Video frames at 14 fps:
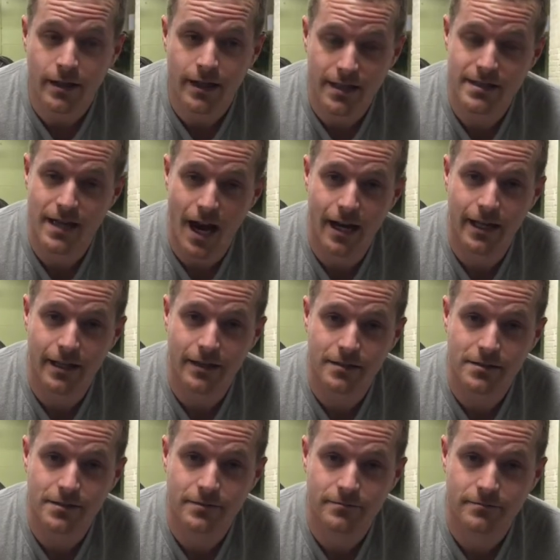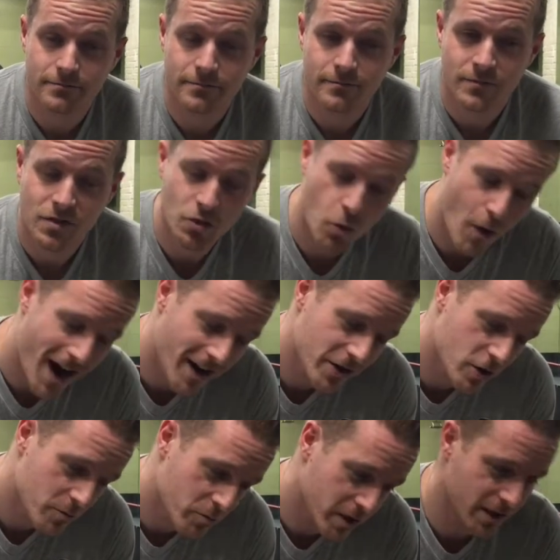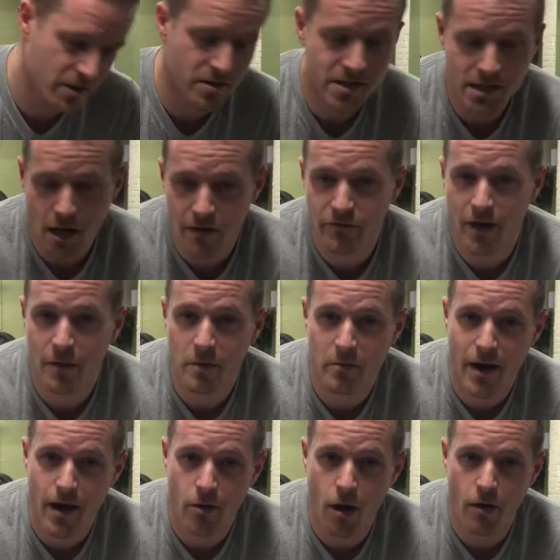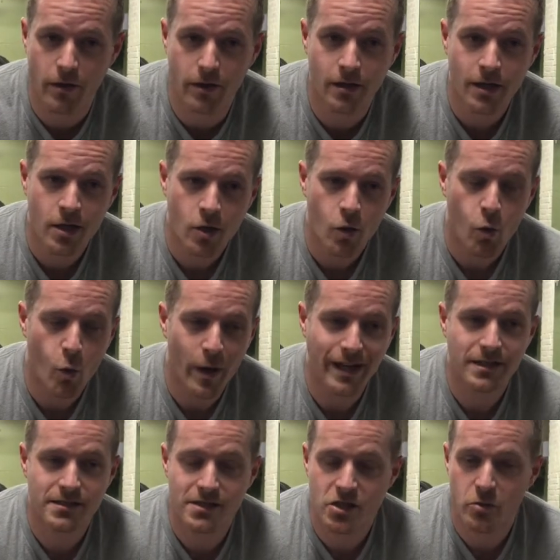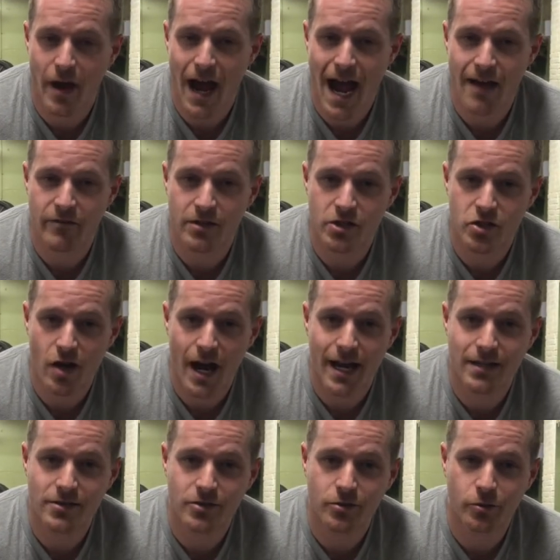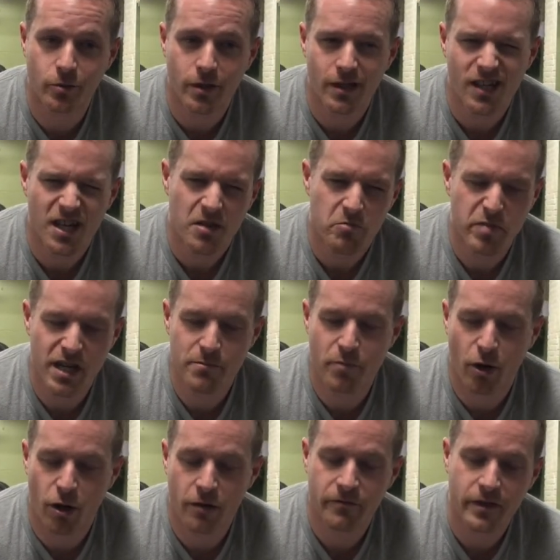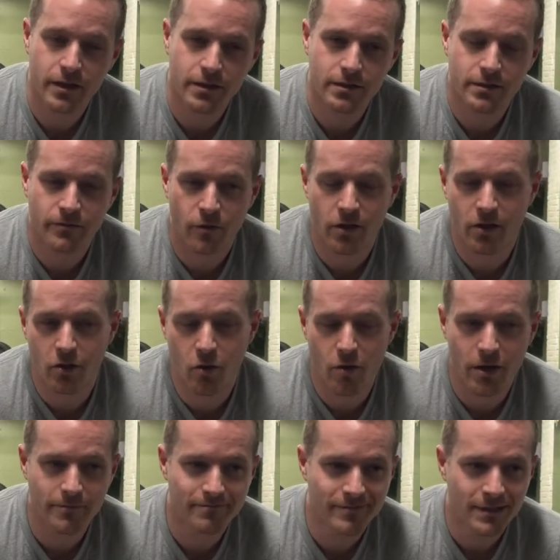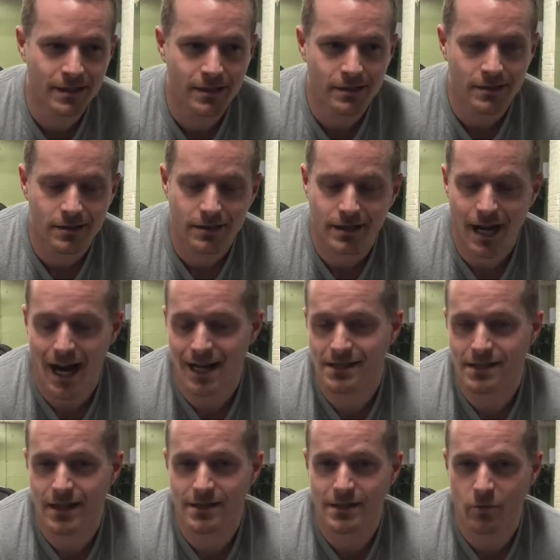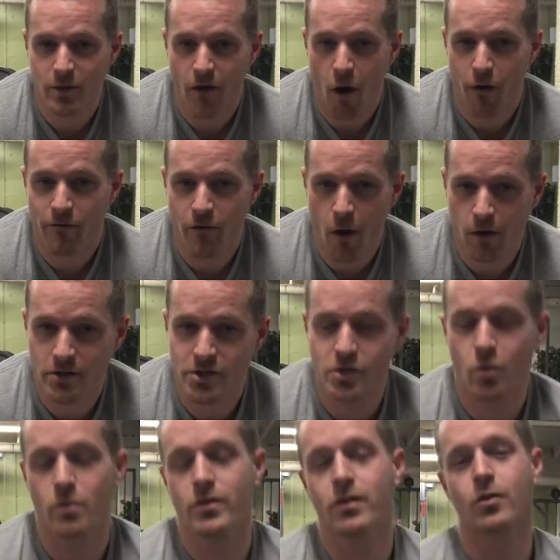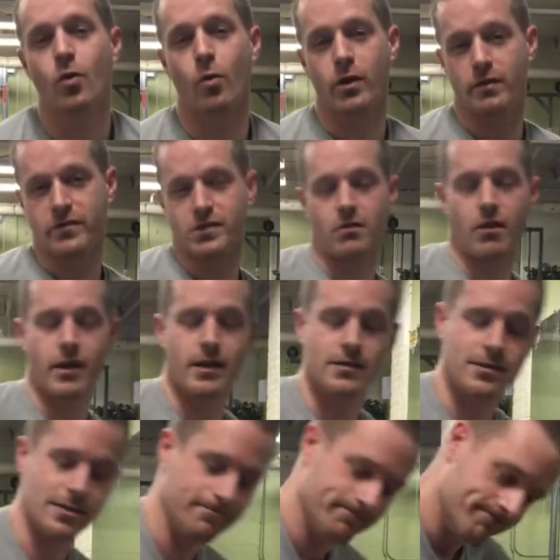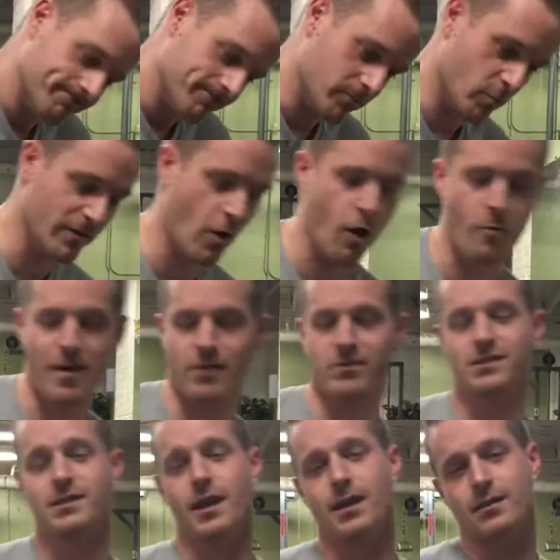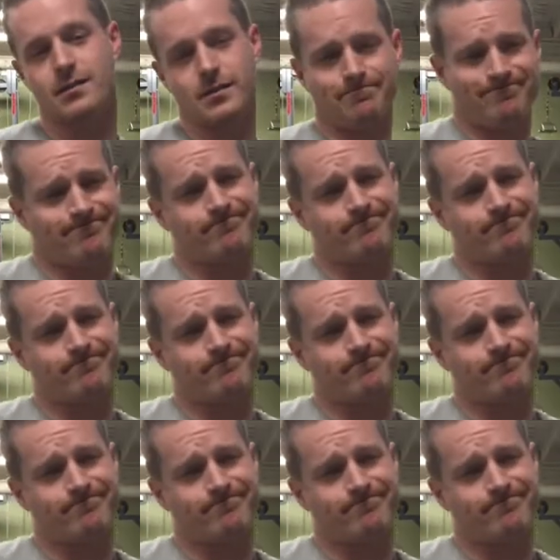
is not in us. So while you're beating yourself up about all the weaknesses you have and trying to be perfect for the Lord, God says that we've all fallen short of the glory of His grace. We've all made mistakes.